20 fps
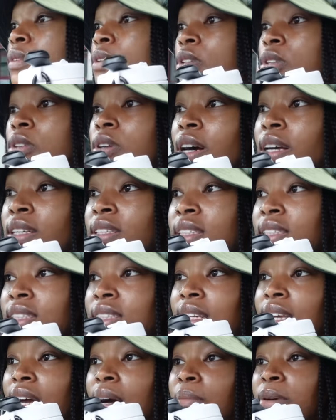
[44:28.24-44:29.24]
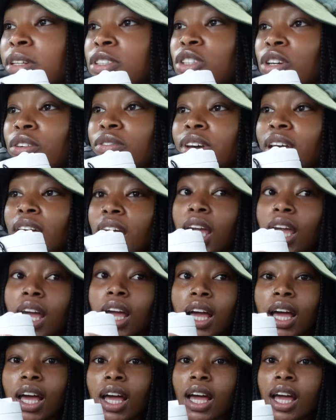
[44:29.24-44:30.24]
You guys can see how much of
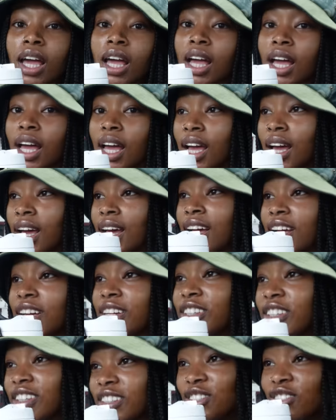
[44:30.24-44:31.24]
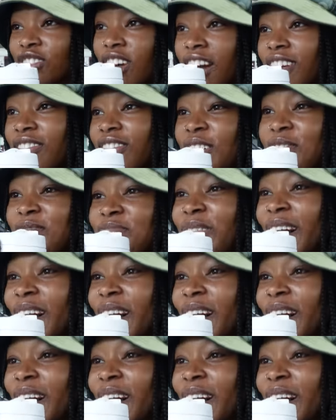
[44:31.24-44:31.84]
a good driver,